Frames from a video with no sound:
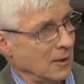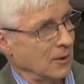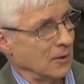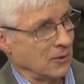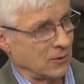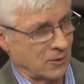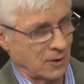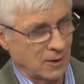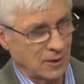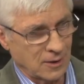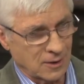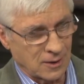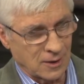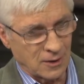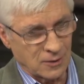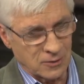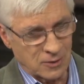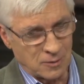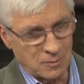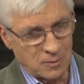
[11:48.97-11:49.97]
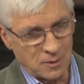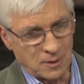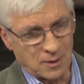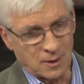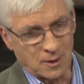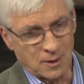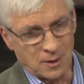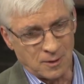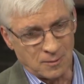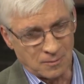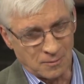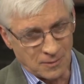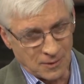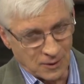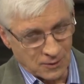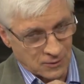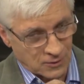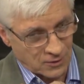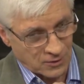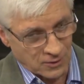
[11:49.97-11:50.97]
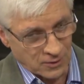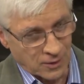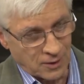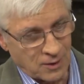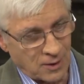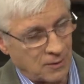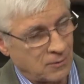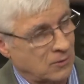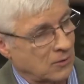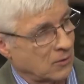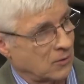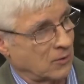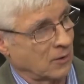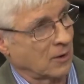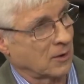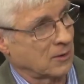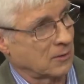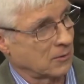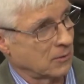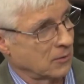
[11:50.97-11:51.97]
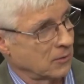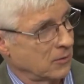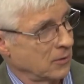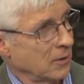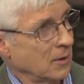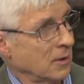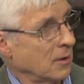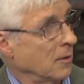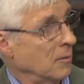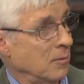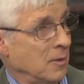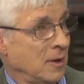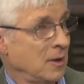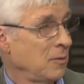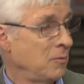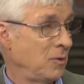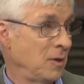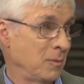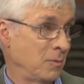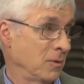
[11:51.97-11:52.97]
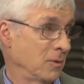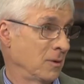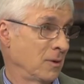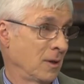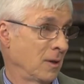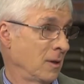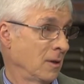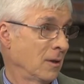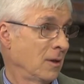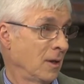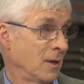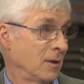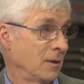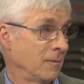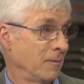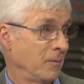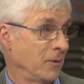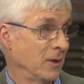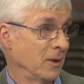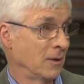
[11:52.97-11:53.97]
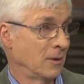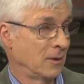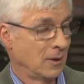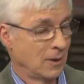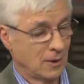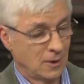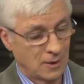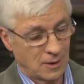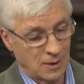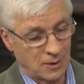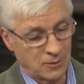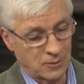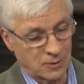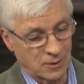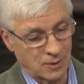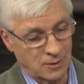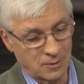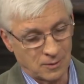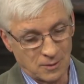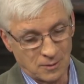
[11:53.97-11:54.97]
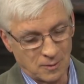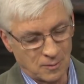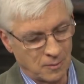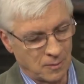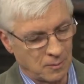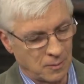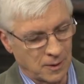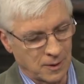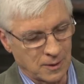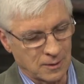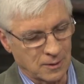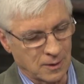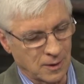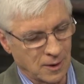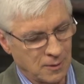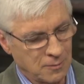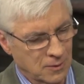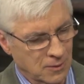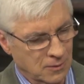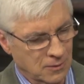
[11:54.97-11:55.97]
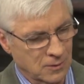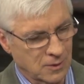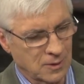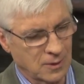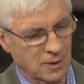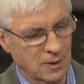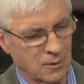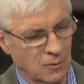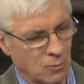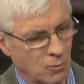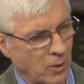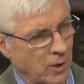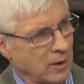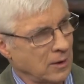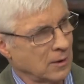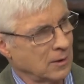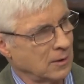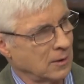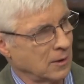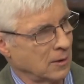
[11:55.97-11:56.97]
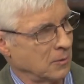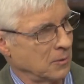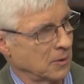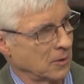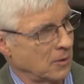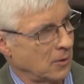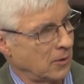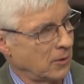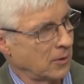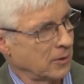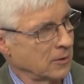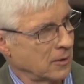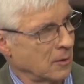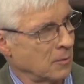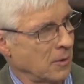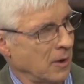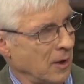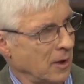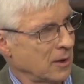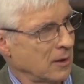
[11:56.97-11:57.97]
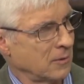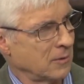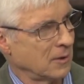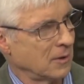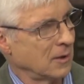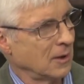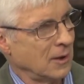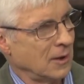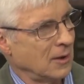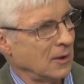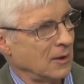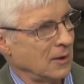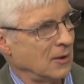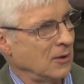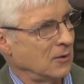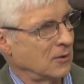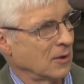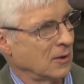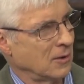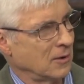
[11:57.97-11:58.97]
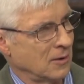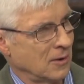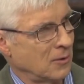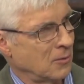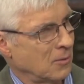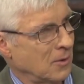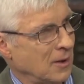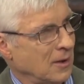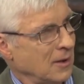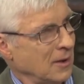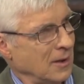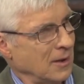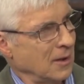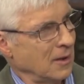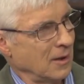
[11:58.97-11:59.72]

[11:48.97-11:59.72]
St. Augustine became enslaved to sexual sin, and many people today are, you know. And so by the time the Lord had awakened him and called him out of it, he said, you know what?